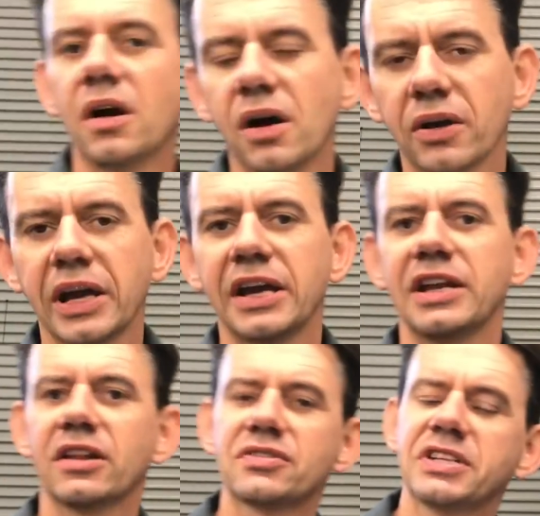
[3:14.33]
Okay,
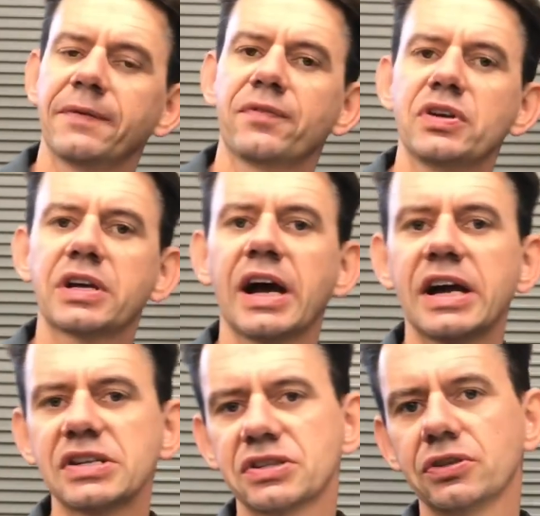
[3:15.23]
another tip for you
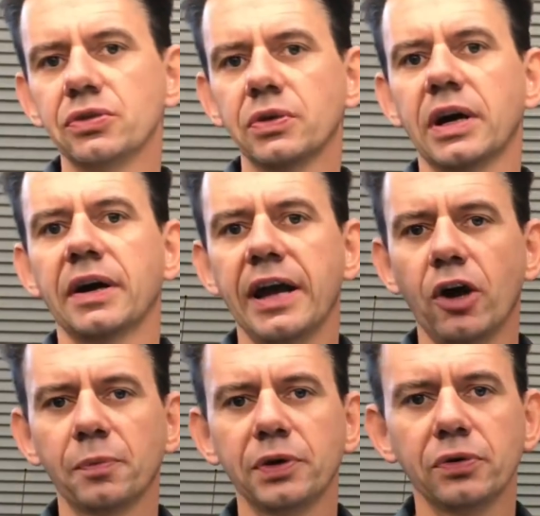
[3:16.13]
guys to
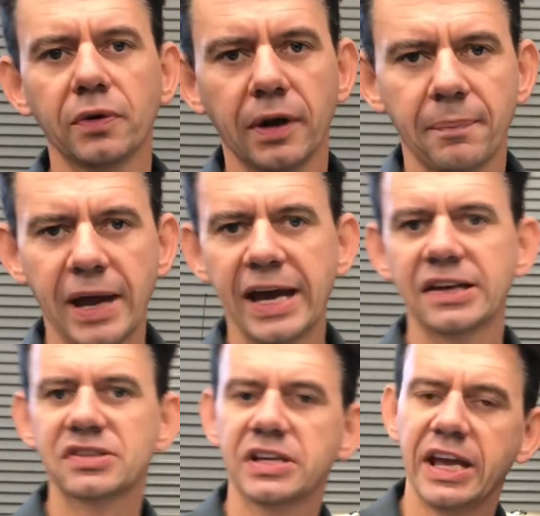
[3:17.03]
help you
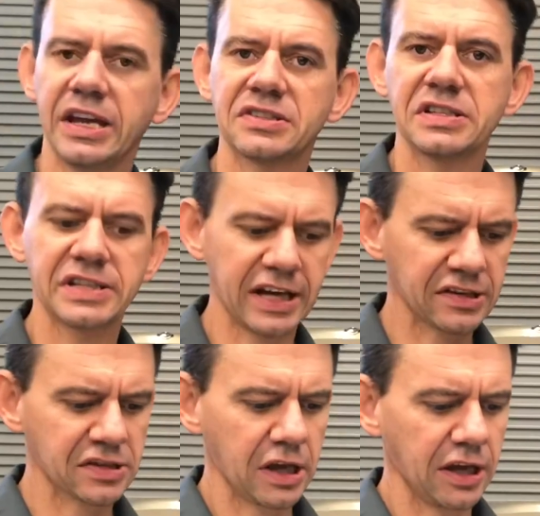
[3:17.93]
pass the ASE
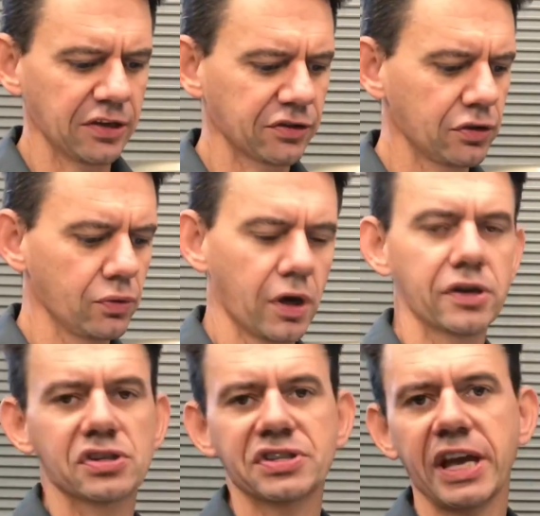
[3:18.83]
test is to
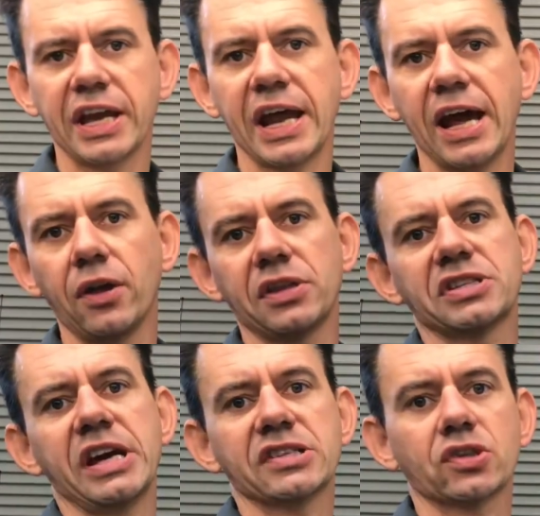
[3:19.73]
understand how the
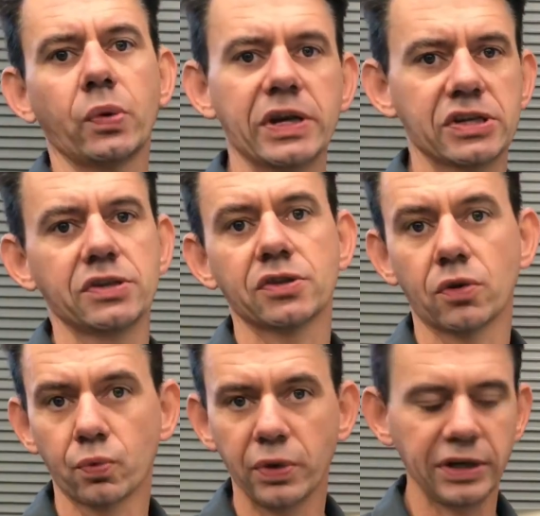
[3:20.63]
test questions
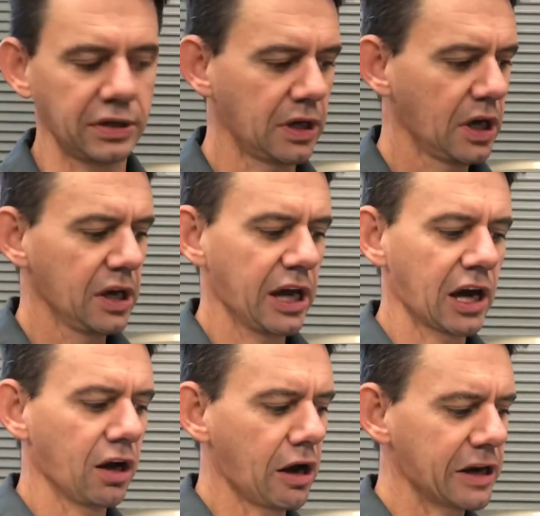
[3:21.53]
are written. And
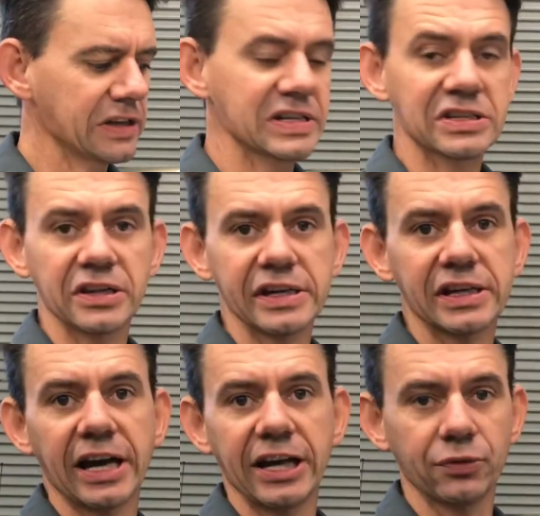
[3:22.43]
a lot of these study
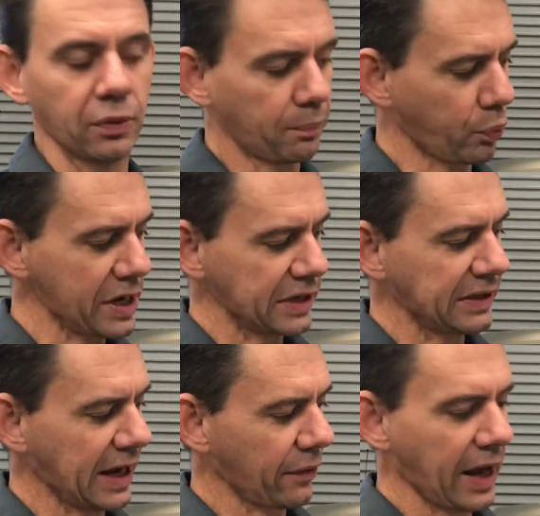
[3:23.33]
guides will break
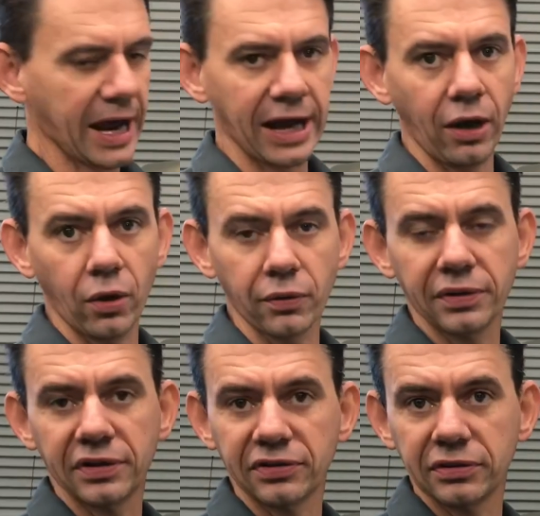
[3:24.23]
down how
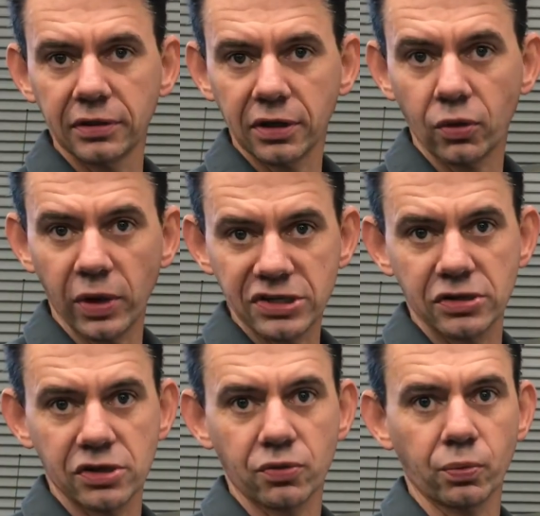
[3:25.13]
the
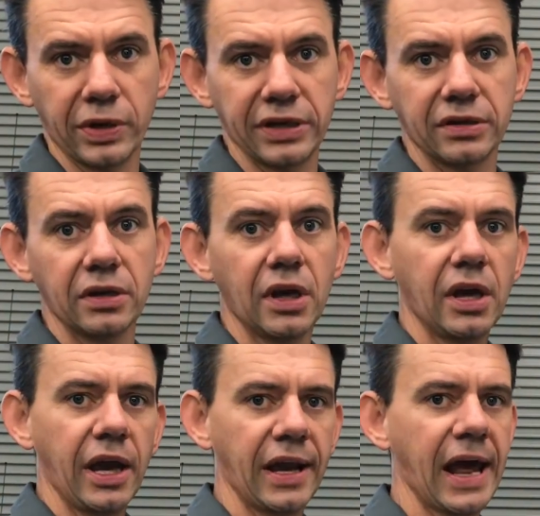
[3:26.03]
question is written
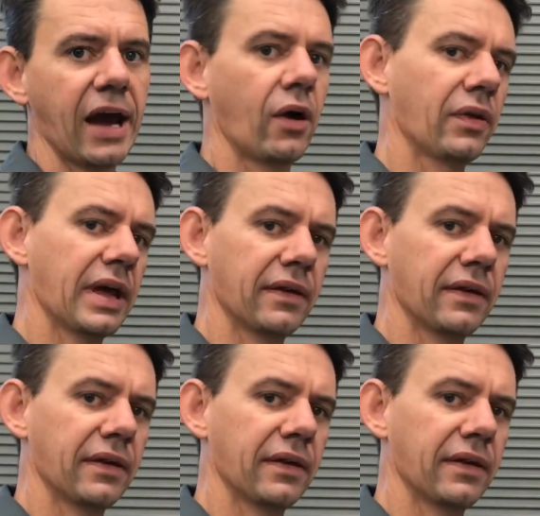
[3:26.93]
and how